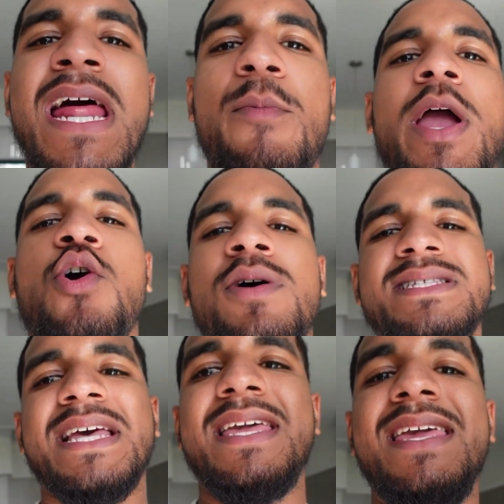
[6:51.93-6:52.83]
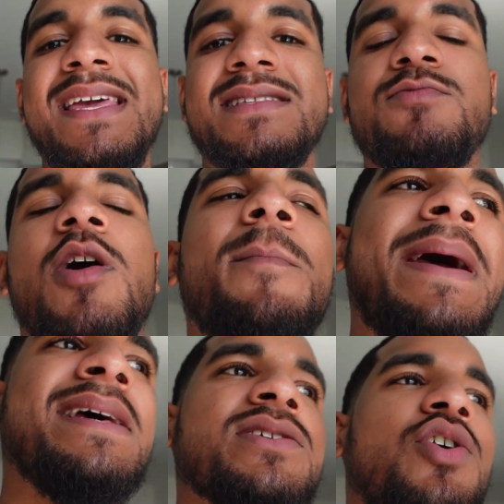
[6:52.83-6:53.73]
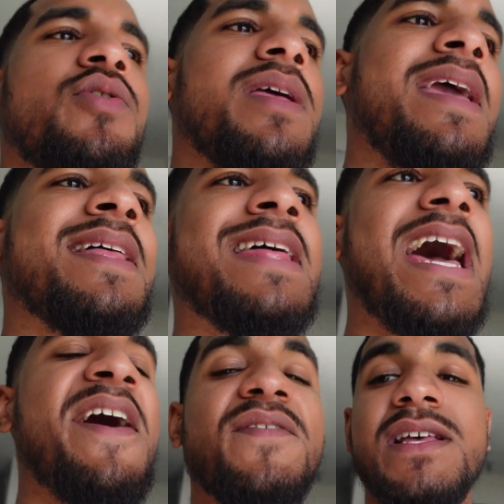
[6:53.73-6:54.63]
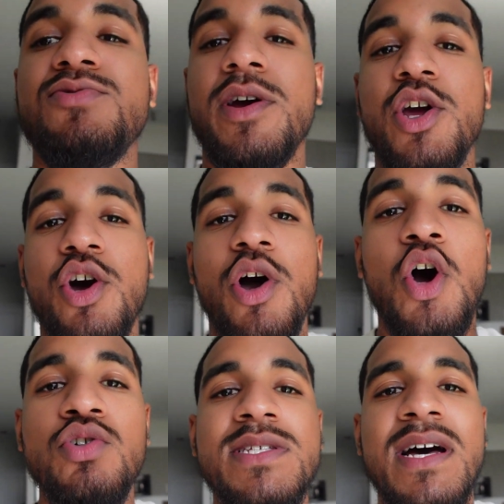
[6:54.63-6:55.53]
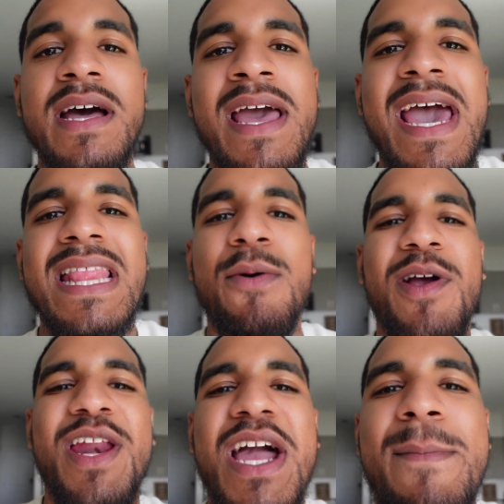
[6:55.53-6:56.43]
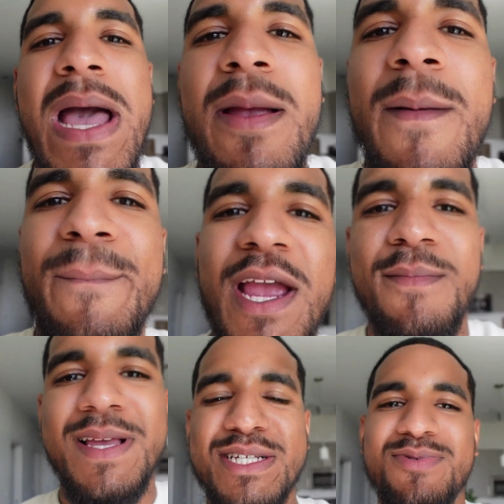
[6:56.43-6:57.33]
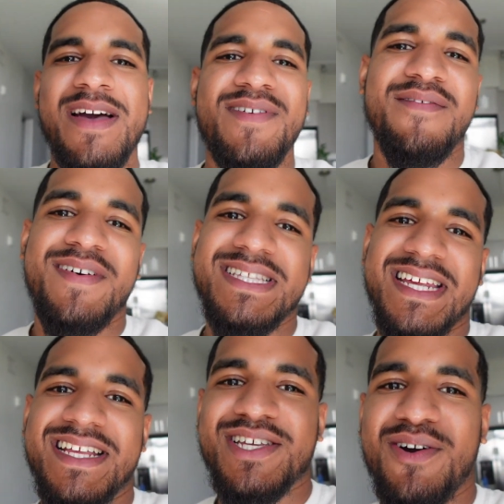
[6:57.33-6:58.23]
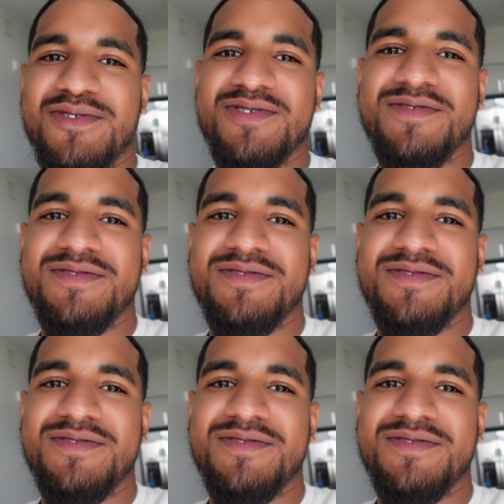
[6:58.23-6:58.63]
now, we are going to eat while Bay's gonna eat. And then after this, we're gonna go to Ulta. And then we're gonna come back and repair because we have an event today to go to.